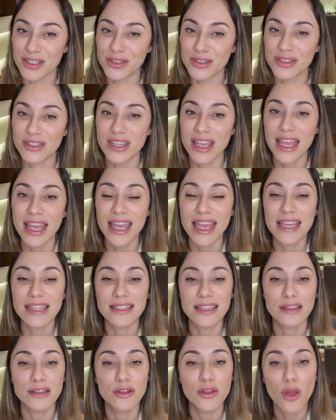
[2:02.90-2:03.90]
Juice
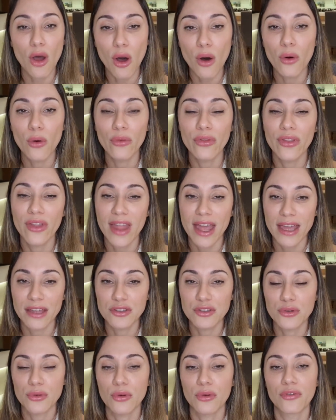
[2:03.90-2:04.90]
is an
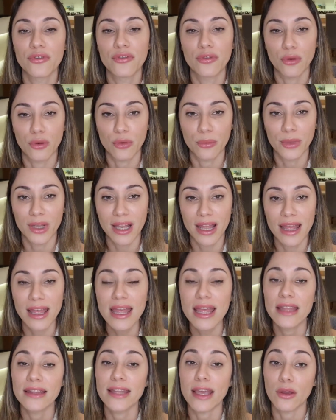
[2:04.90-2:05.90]
all-natural
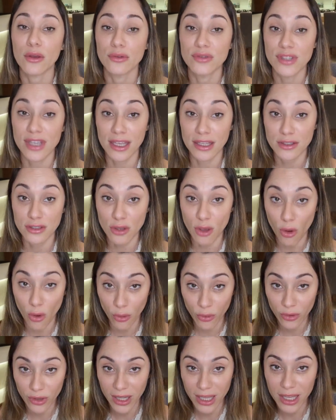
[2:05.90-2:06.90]
formula that contains
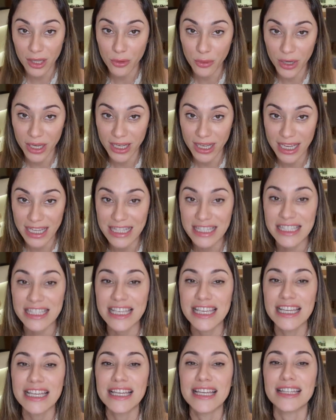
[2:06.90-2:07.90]
only ingredients